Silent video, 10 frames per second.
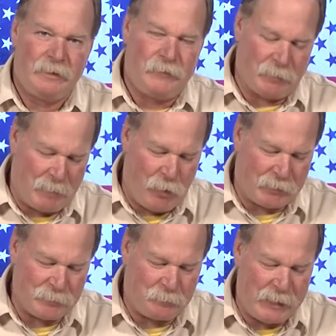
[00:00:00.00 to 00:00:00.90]
The
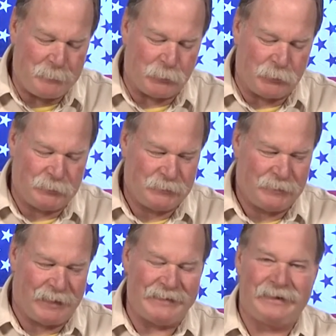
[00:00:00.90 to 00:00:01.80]
American people
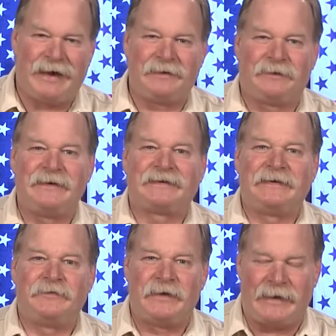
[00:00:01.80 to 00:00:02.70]
are not
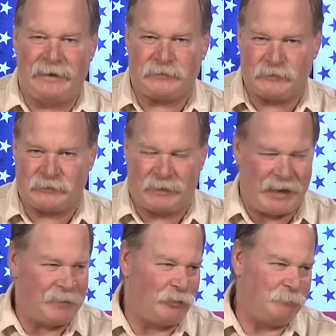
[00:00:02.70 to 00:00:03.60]
liking the answers. And
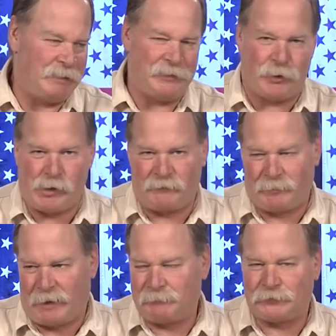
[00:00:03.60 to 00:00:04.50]
I don't mean all of them.
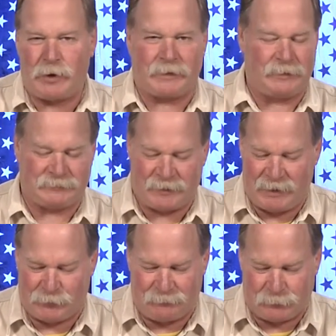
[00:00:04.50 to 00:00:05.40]
I'm talking, I'll tell you
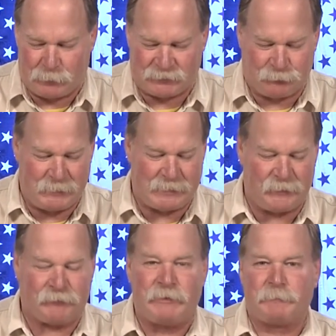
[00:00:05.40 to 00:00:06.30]
what, folks, if we got
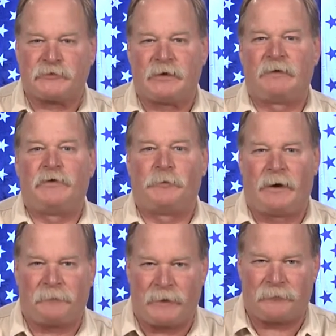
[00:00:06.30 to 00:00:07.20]
3% of you
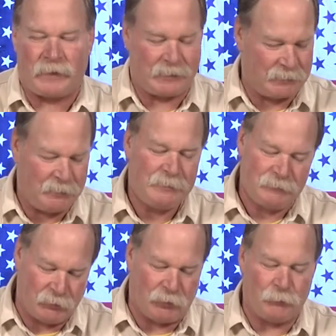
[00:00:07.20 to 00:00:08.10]
out there thinking,
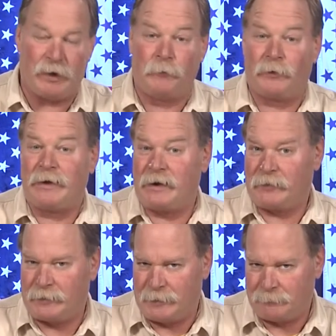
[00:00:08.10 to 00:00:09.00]
you know what, we're ahead of the
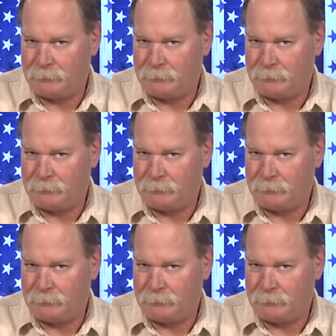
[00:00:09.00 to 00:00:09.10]
game.